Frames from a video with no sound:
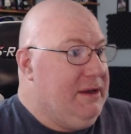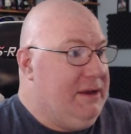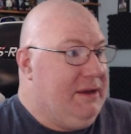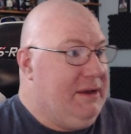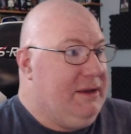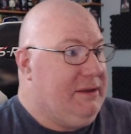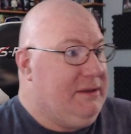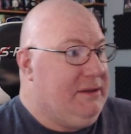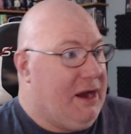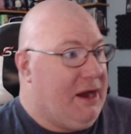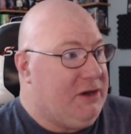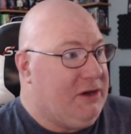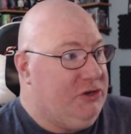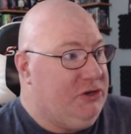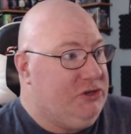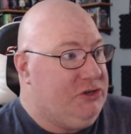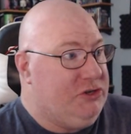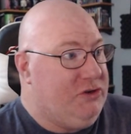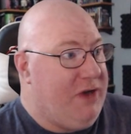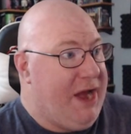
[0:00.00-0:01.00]
Neighbor
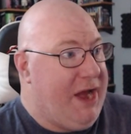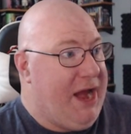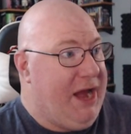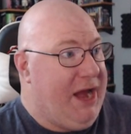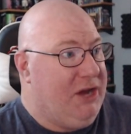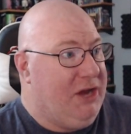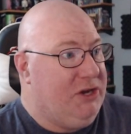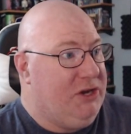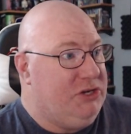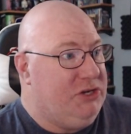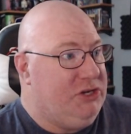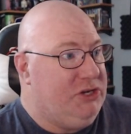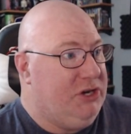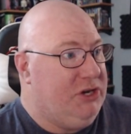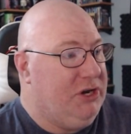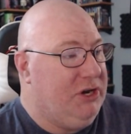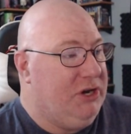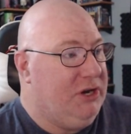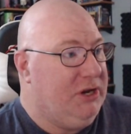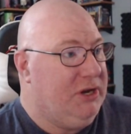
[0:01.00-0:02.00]
across the
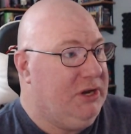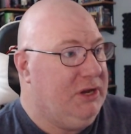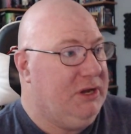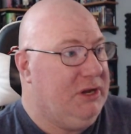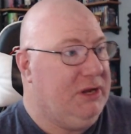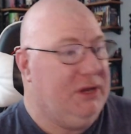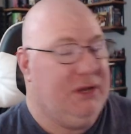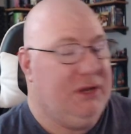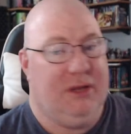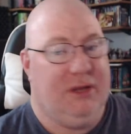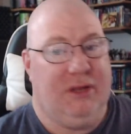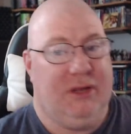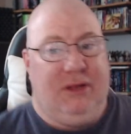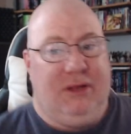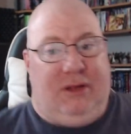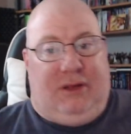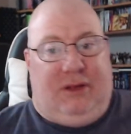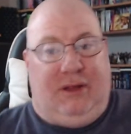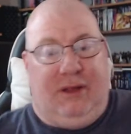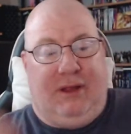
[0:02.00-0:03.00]
conversation with the neighbor
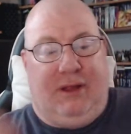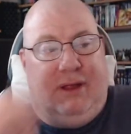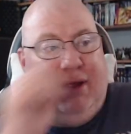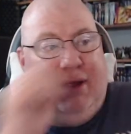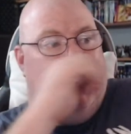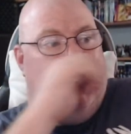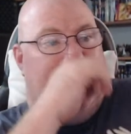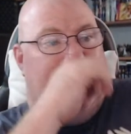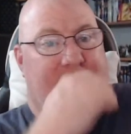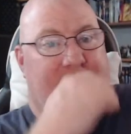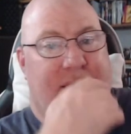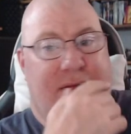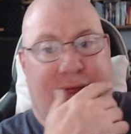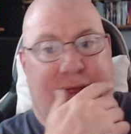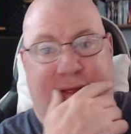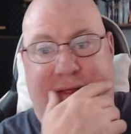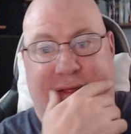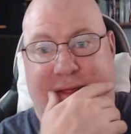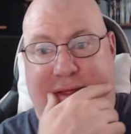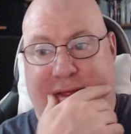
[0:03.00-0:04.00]
across the street when she was
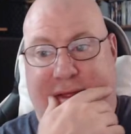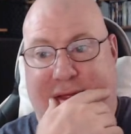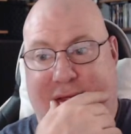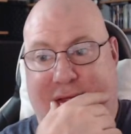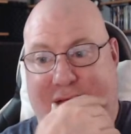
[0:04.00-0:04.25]
totally buck